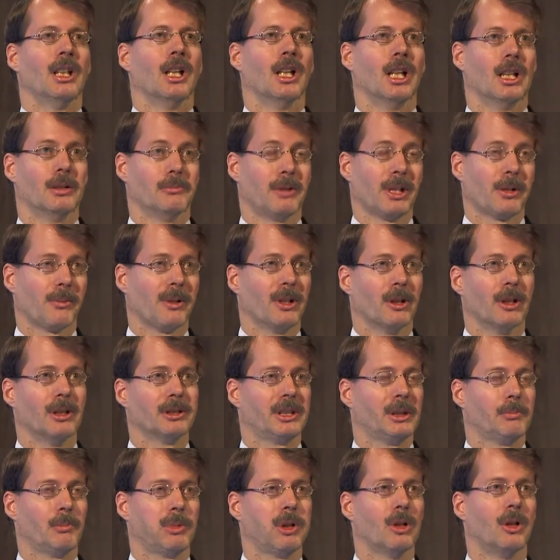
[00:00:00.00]
uh, which we all
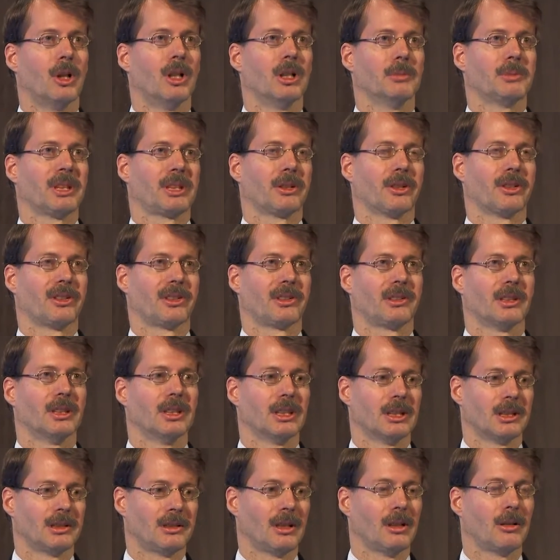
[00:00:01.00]
deplore because
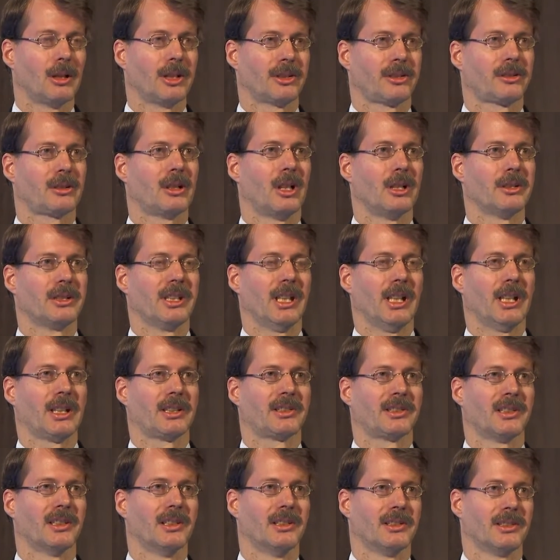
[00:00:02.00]
uh, the lost
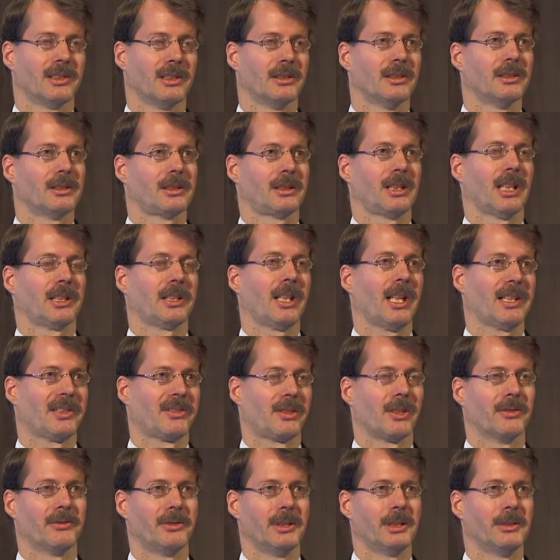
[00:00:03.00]
context is a
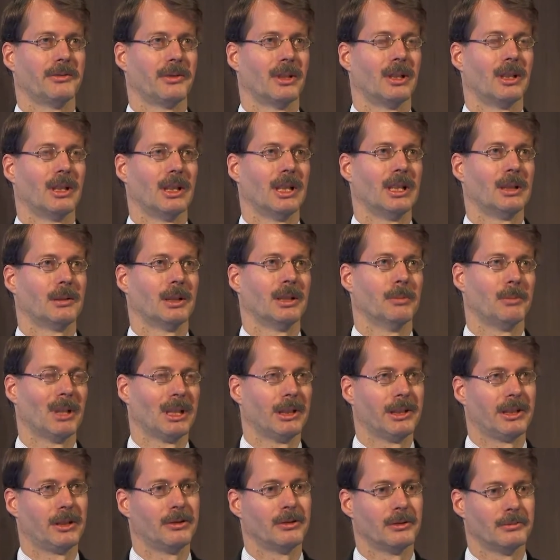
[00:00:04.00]
catastrophe for our
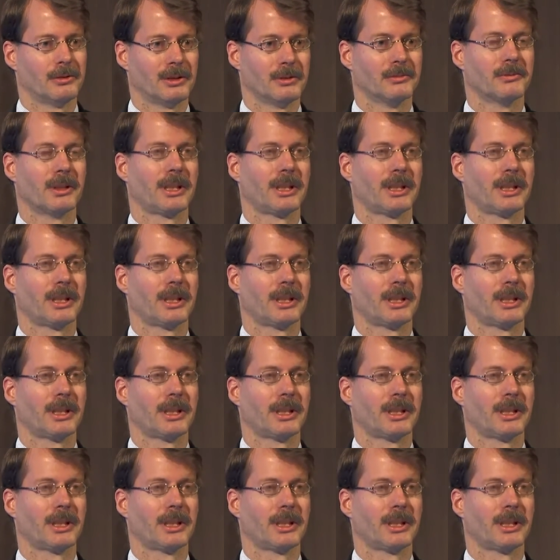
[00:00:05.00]
ability to,